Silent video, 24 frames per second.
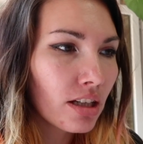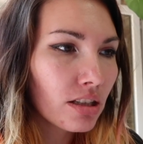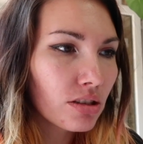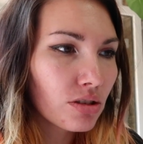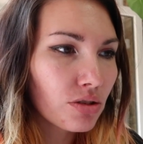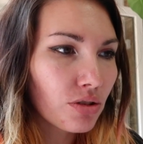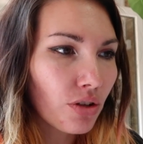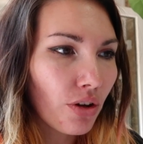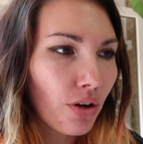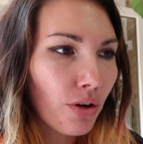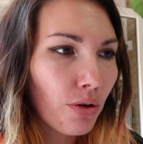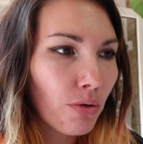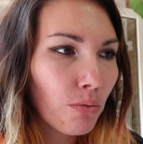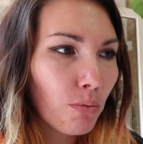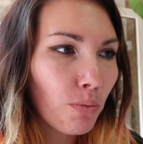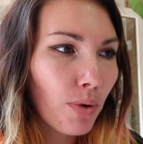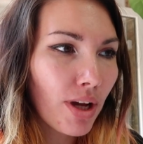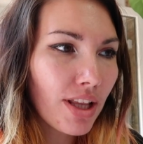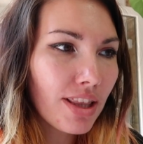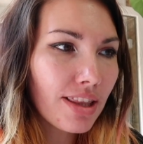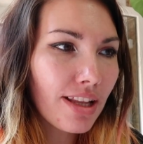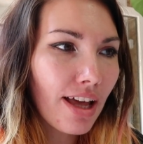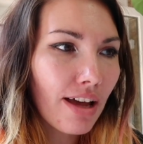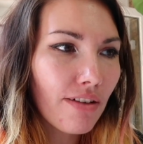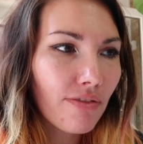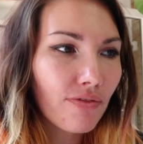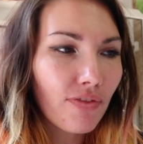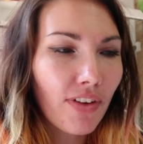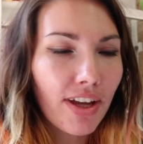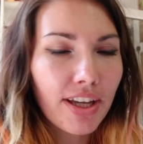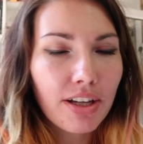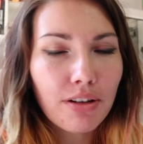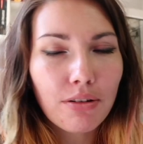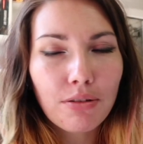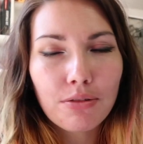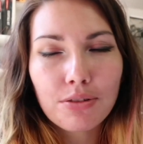So when that
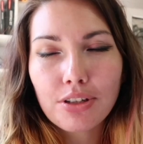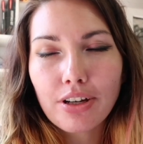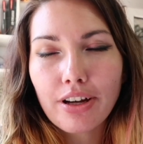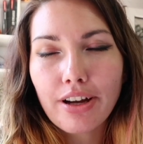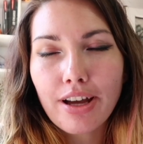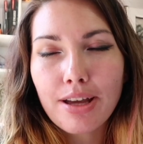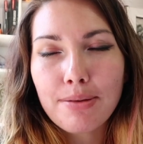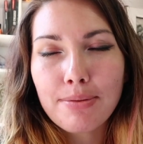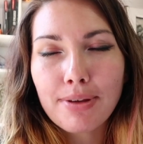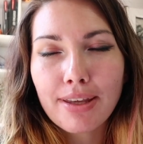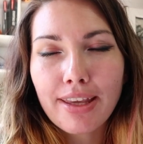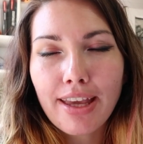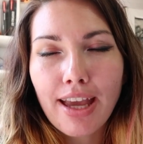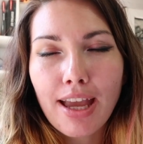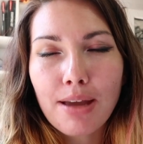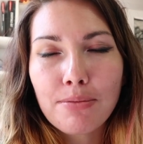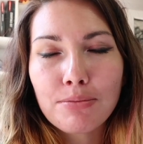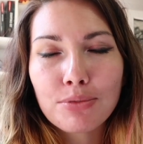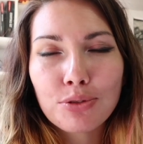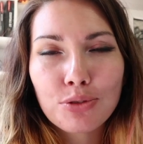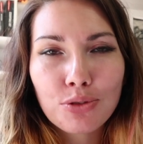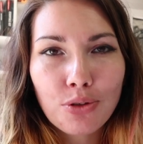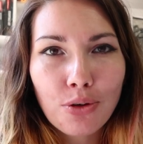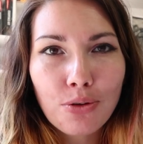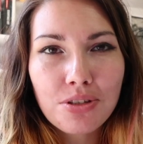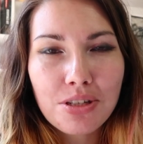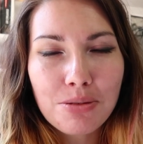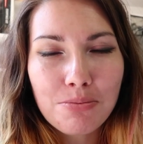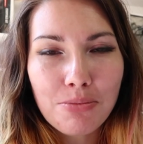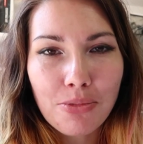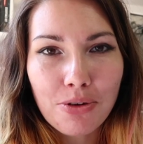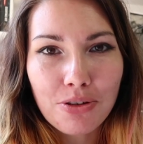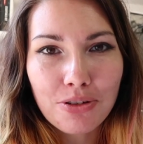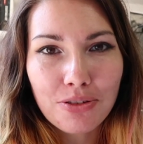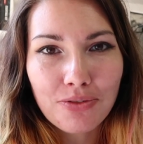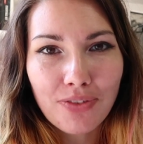failed, I became so
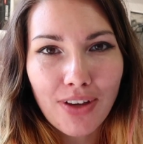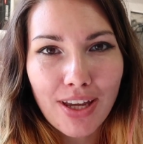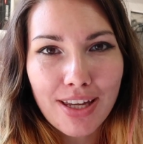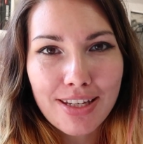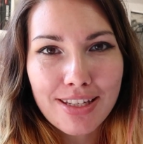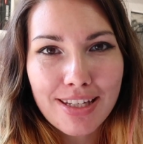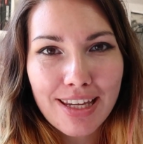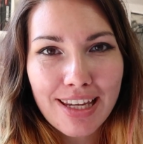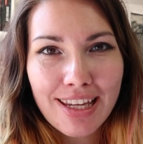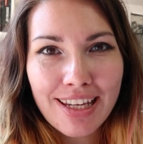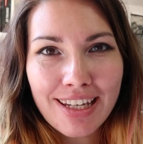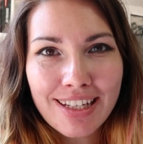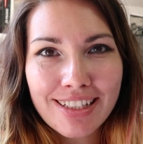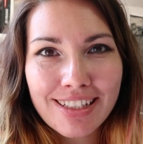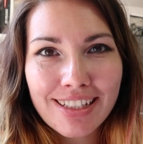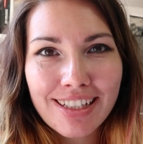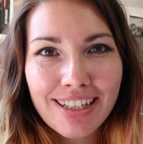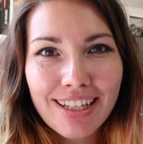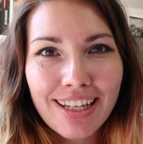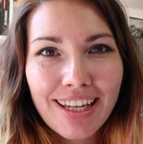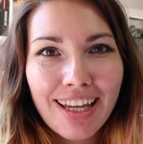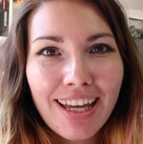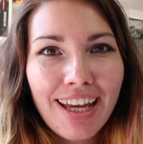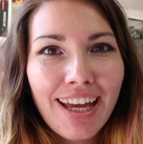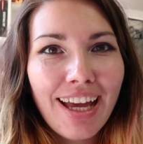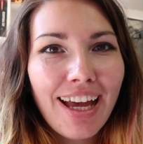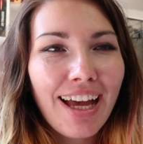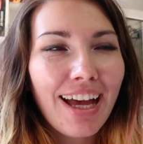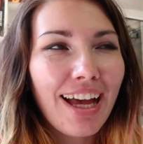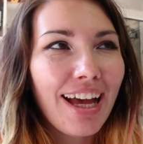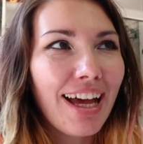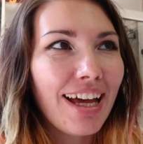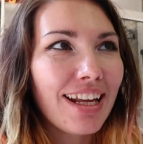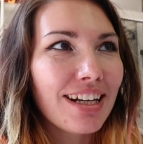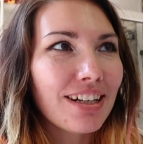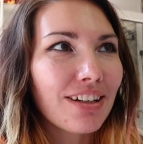demotivated
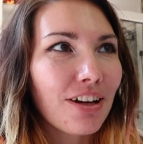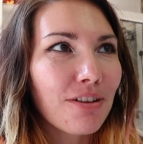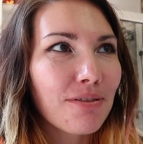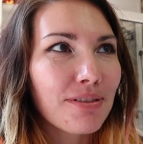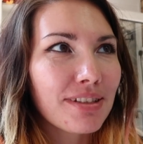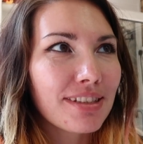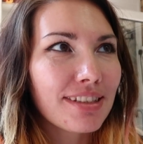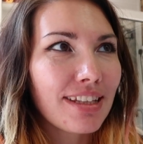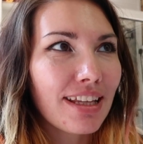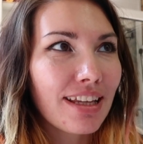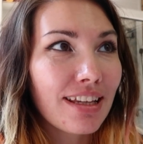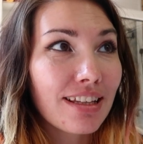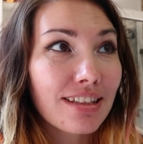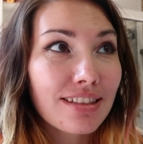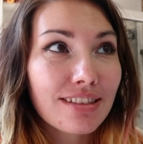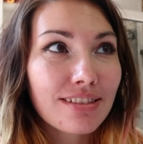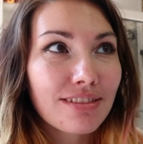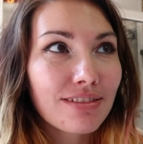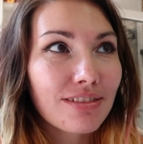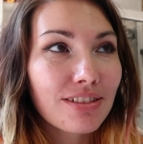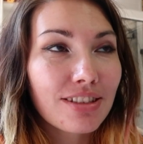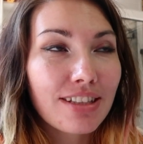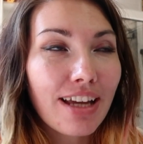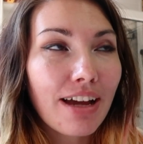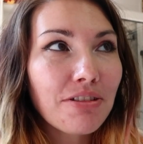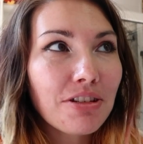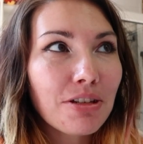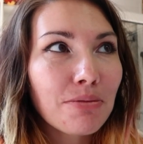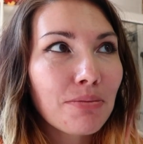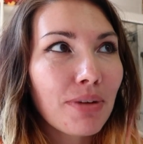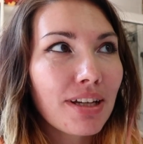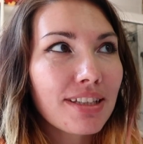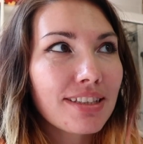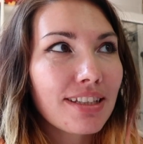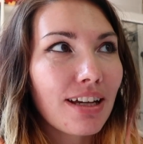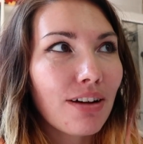and I was
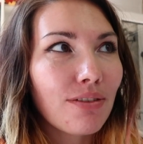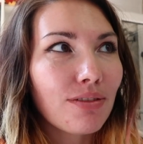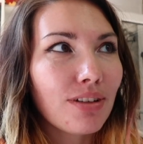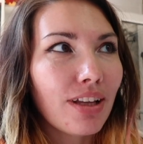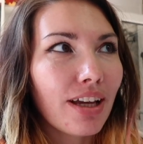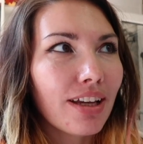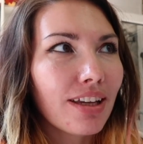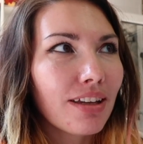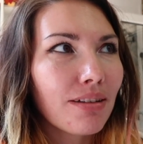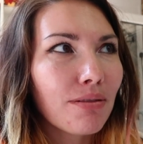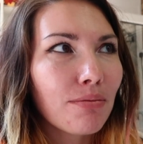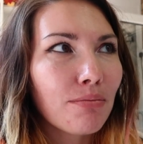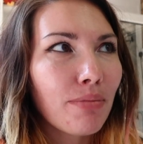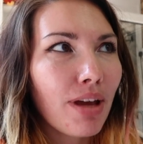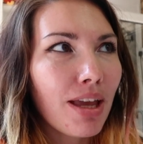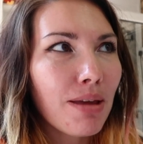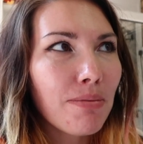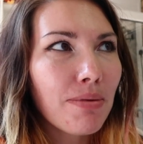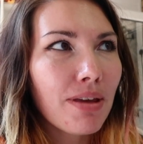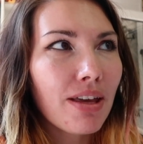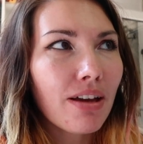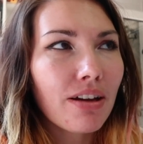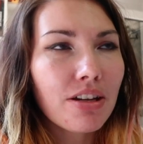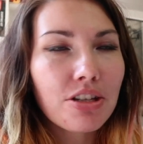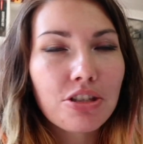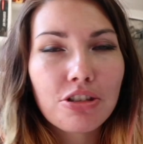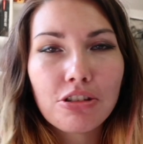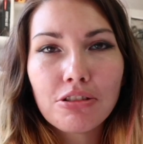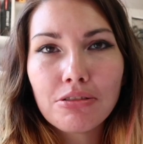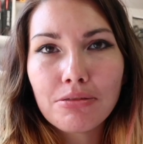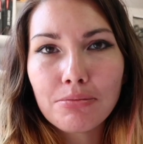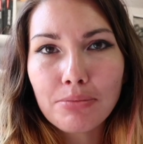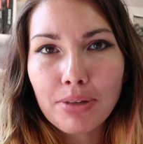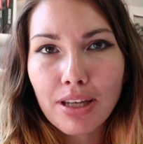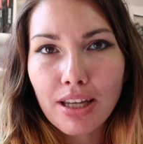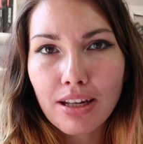doubting myself, like, maybe I
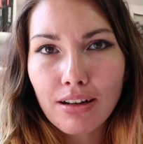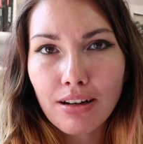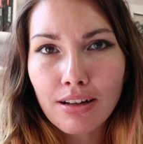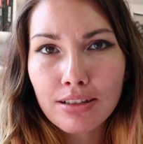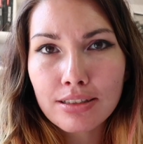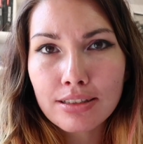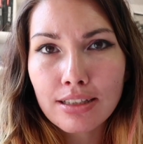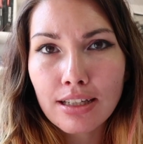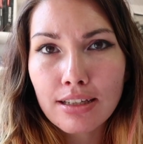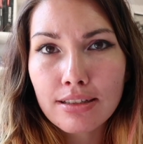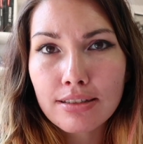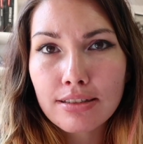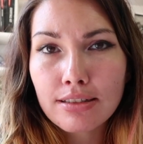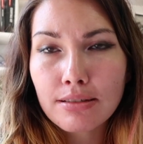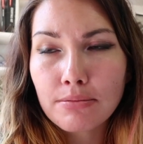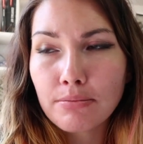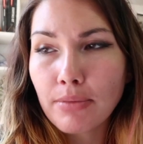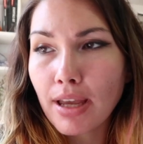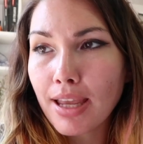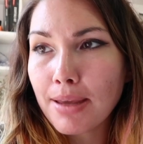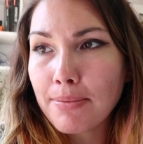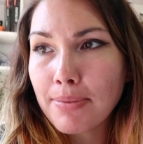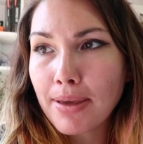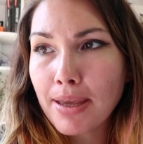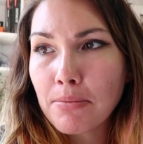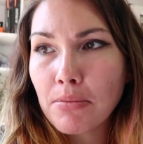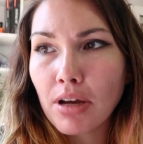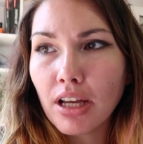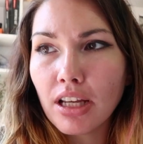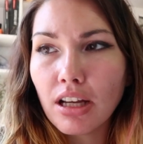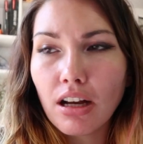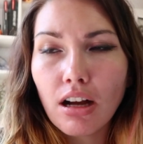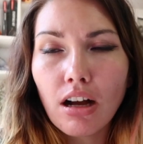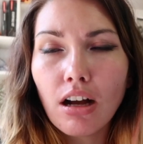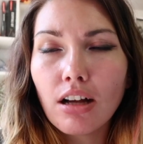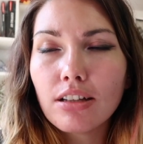shouldn't be an artist, maybe
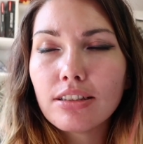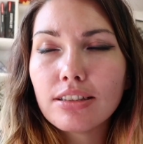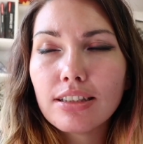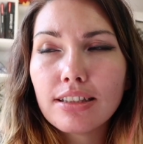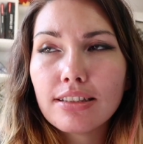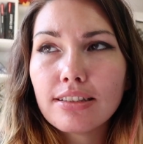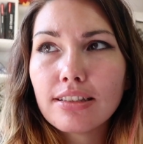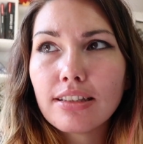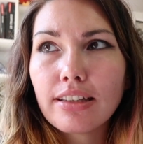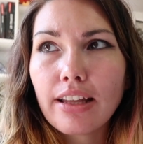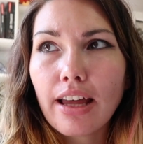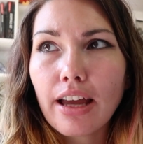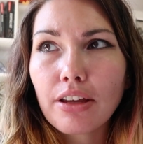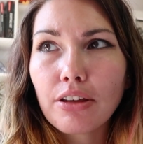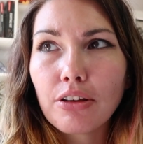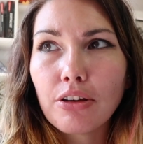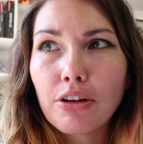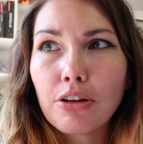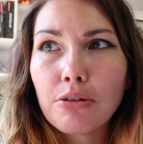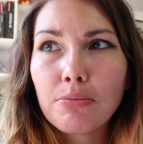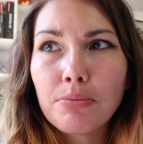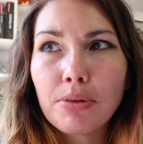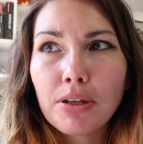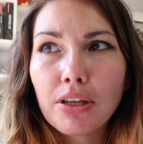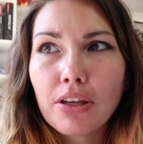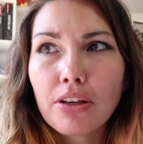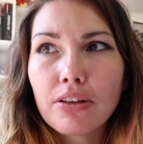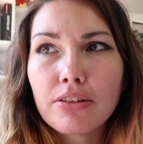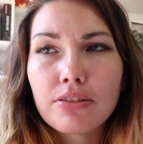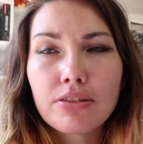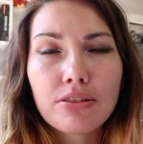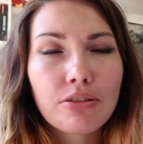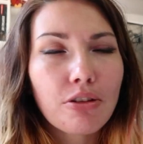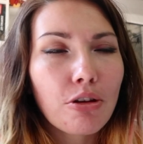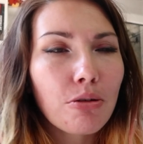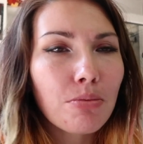my art isn't that good
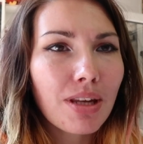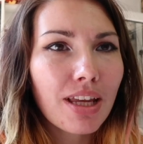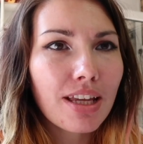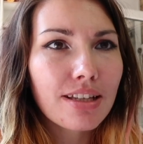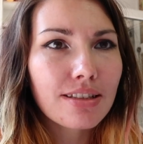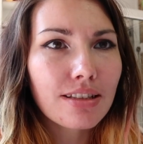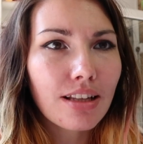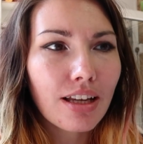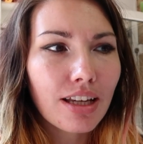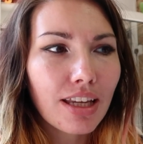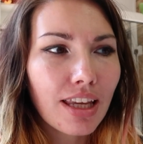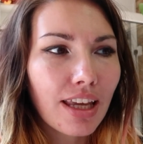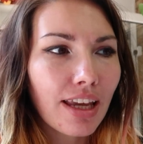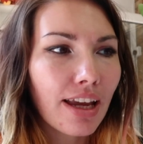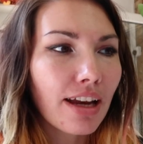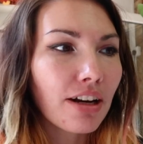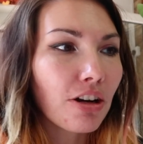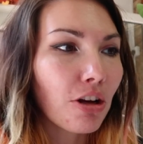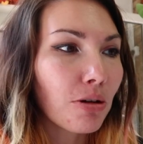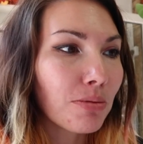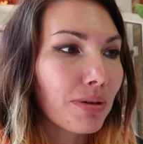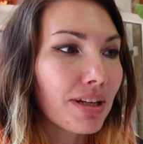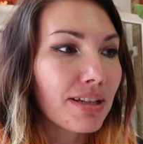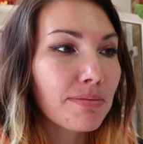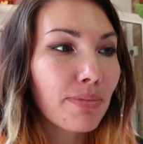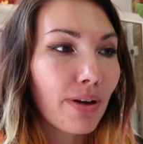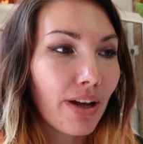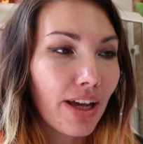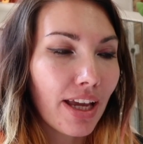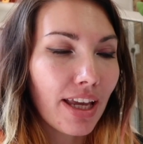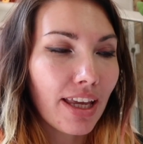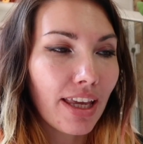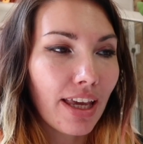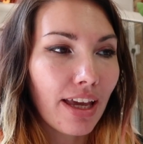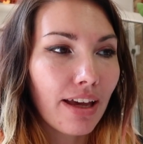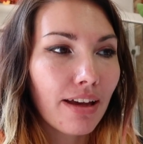because nobody is liking it, nobody's
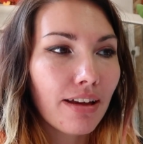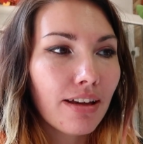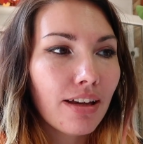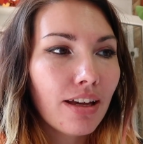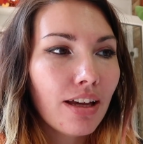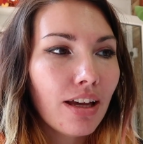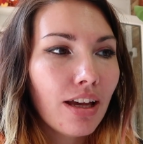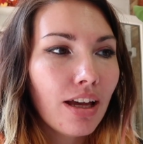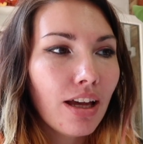buying it.